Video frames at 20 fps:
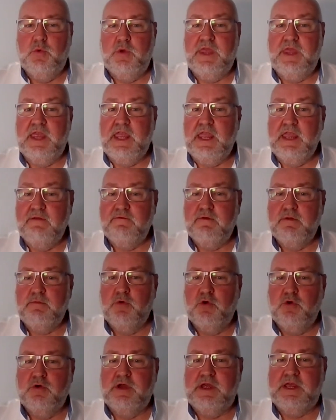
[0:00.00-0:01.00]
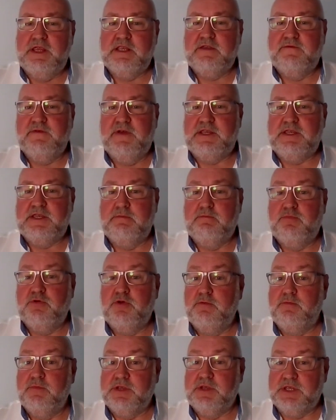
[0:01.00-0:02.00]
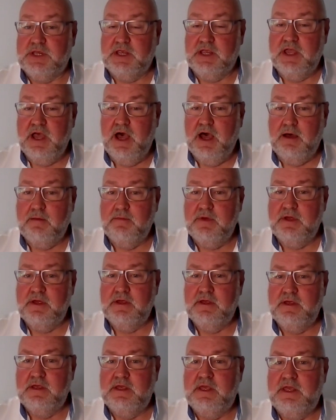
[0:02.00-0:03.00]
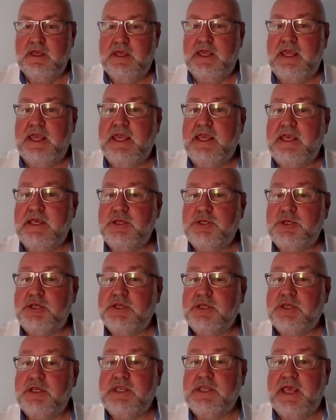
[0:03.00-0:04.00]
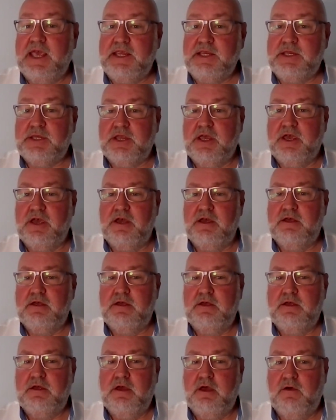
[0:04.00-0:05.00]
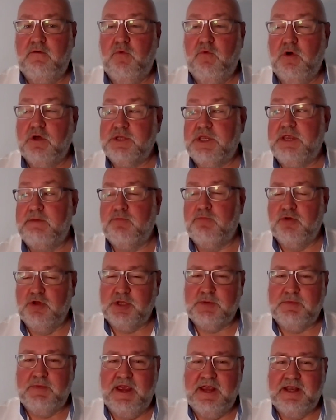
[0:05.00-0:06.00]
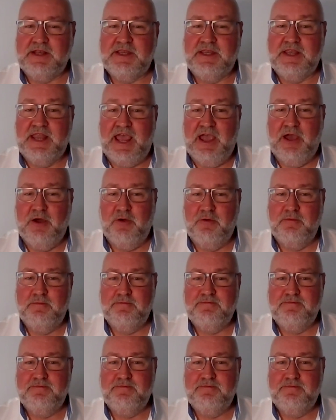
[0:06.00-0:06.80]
With even more interface improvements to come, here's just a taster of what's in Prospect now.